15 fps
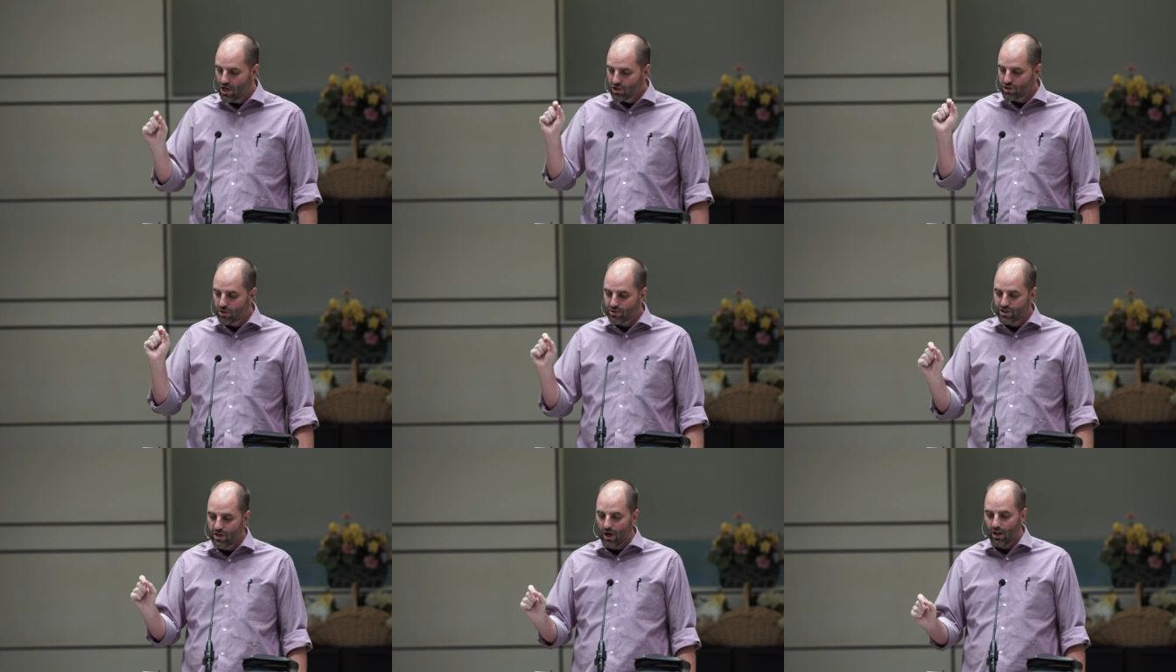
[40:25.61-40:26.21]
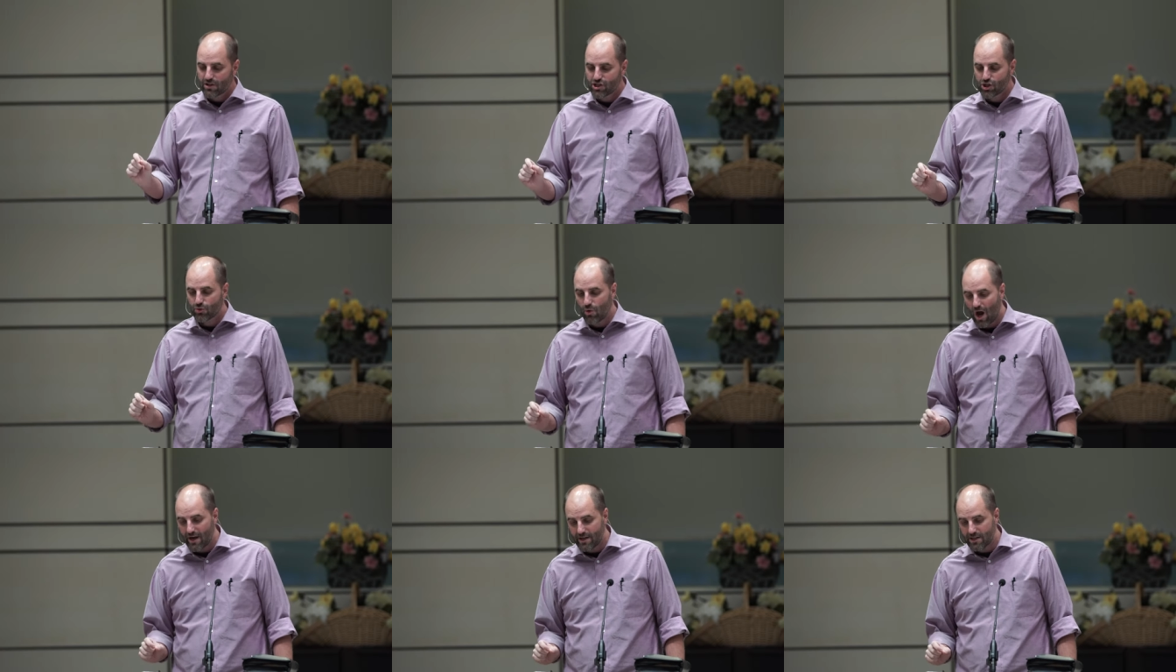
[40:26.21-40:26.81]
sociologist
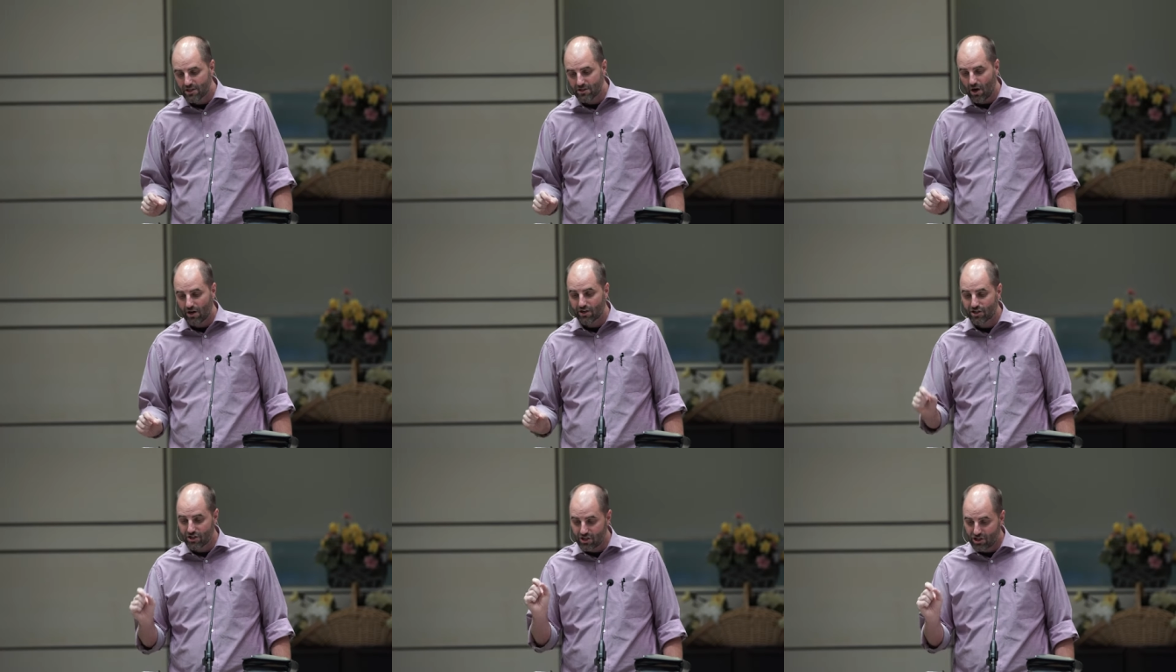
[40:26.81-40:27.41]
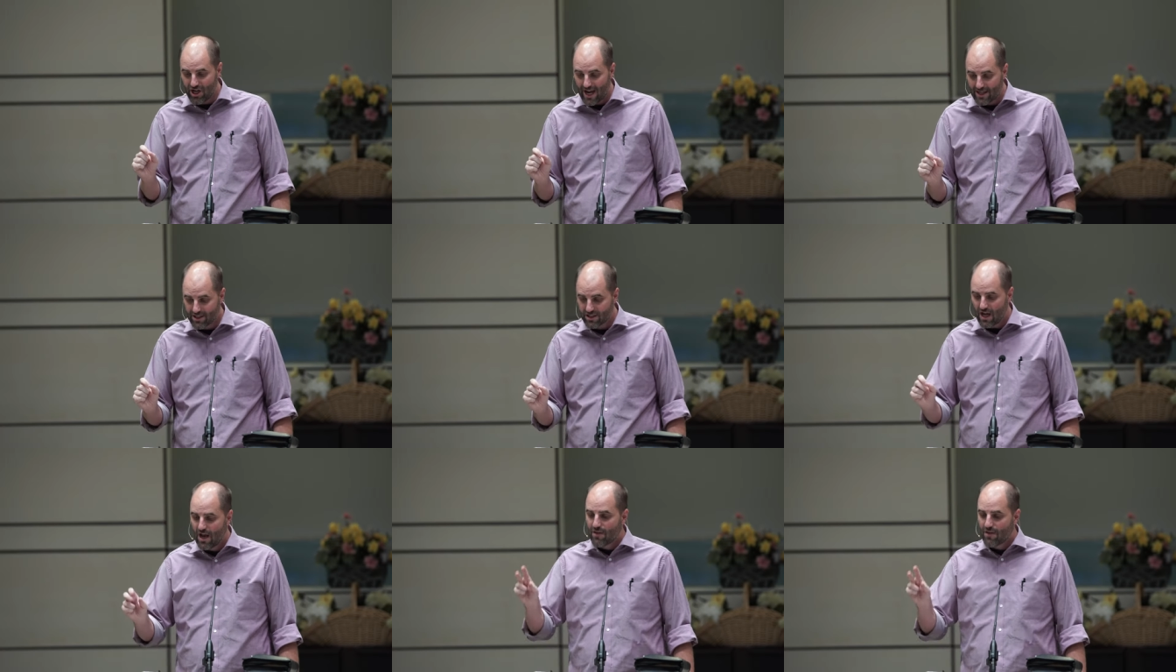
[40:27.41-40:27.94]
Rodney Stark suggests